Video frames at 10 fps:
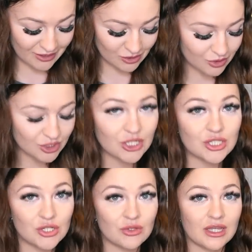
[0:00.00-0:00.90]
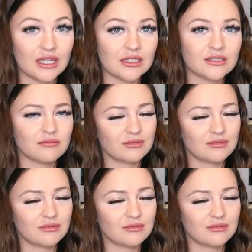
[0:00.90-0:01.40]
I just want to show you two things